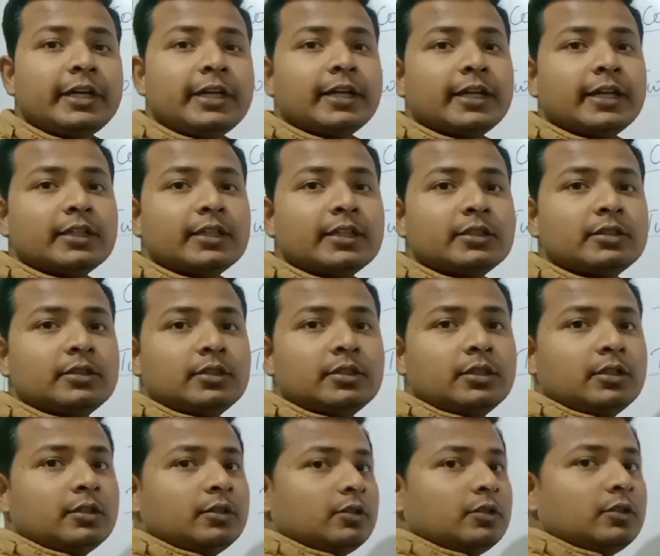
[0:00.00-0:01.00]
will be treated
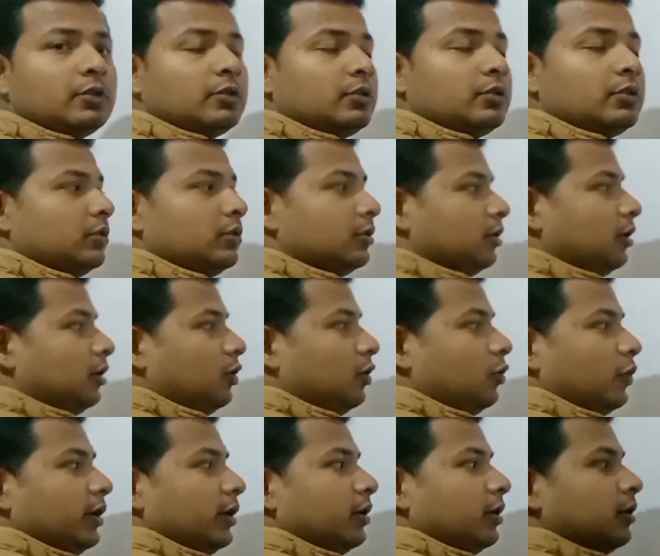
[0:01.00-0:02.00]
as
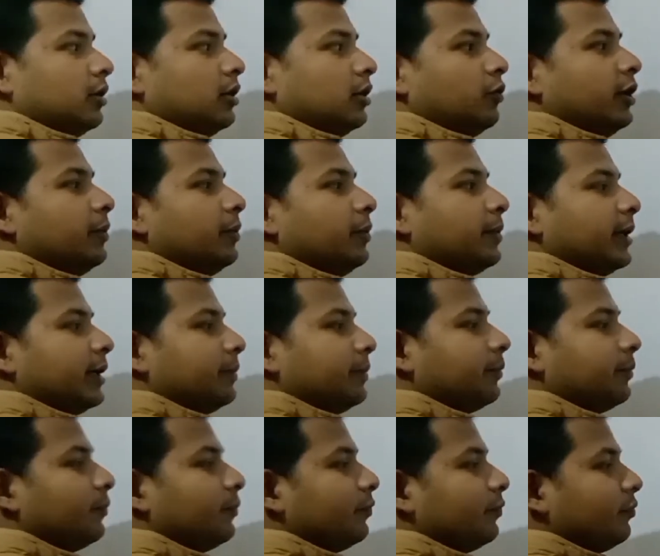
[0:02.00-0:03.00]
twin
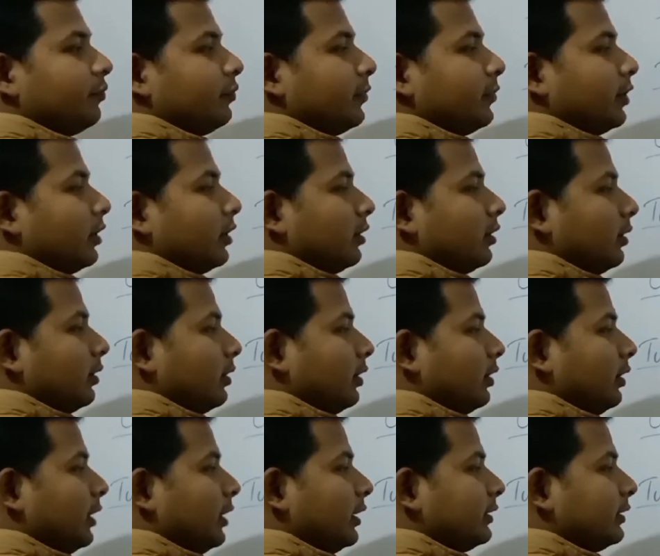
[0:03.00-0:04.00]
prime.
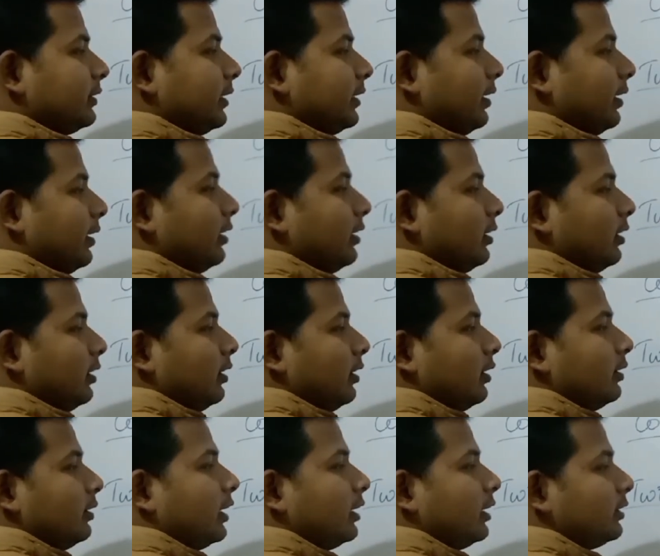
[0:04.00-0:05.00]
Let's
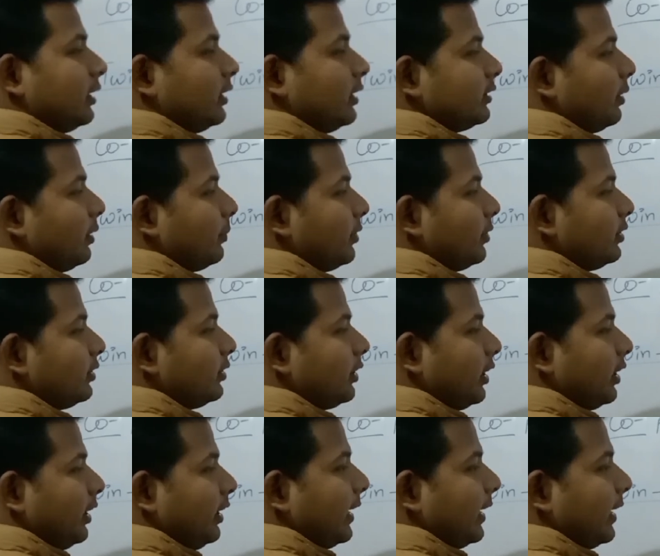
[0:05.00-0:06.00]
say there is an
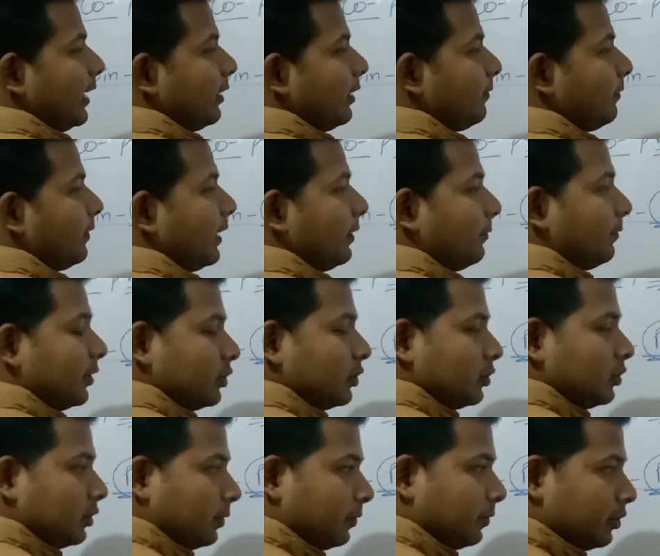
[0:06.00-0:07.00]
example 3
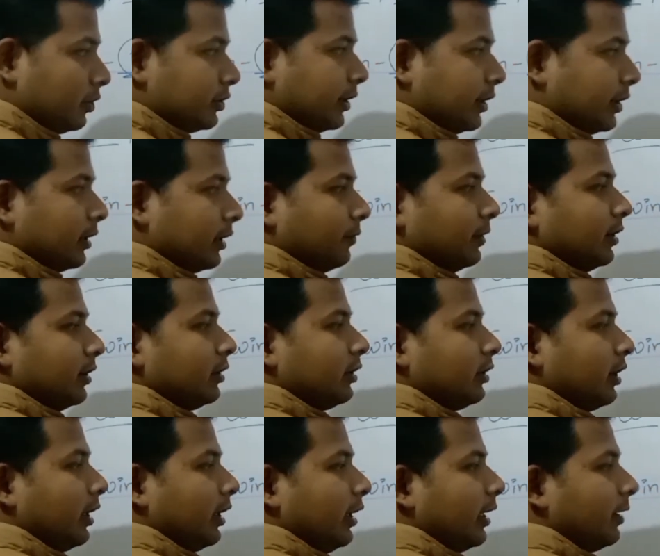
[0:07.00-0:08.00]
and 5. First of all,
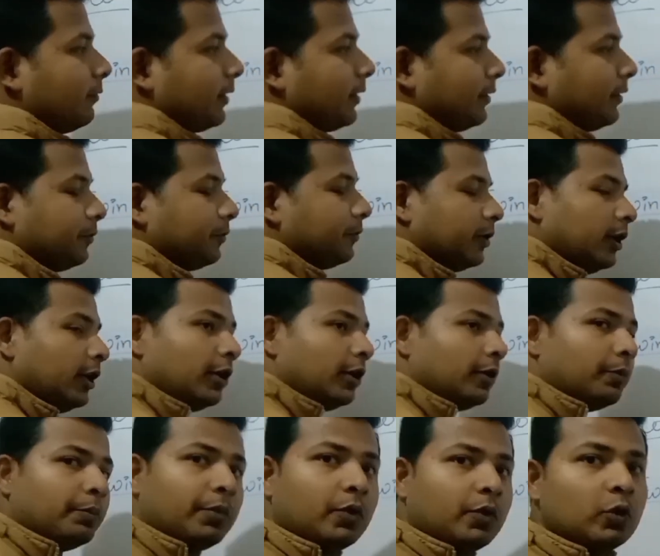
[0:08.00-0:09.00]
check whether 3 and
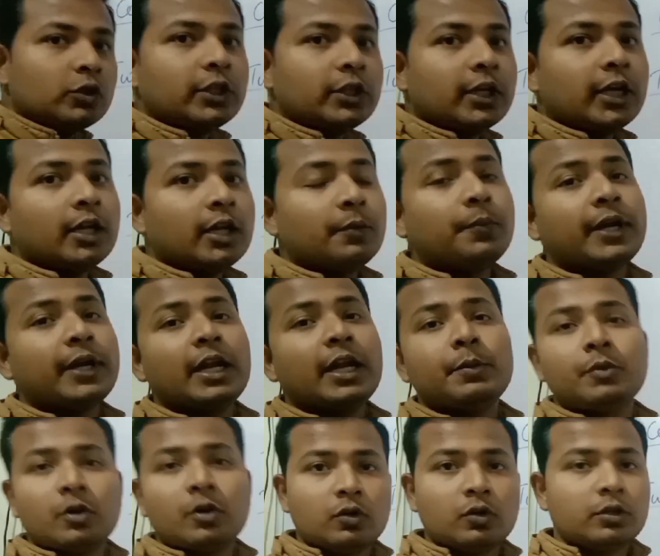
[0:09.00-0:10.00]
5
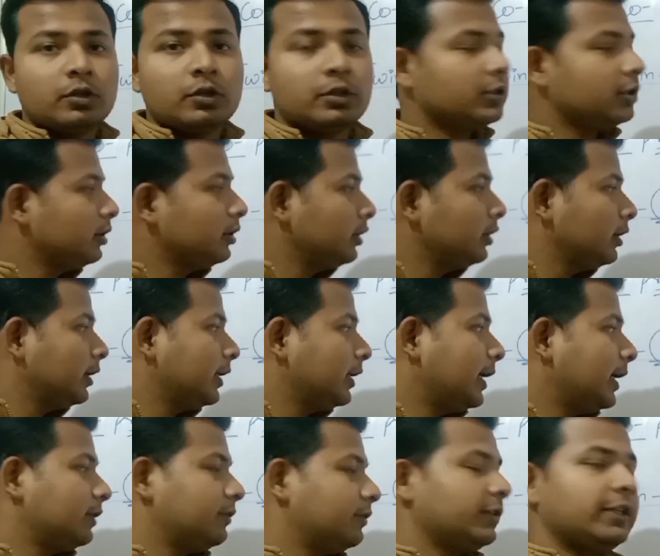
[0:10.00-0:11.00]
both are prime or not.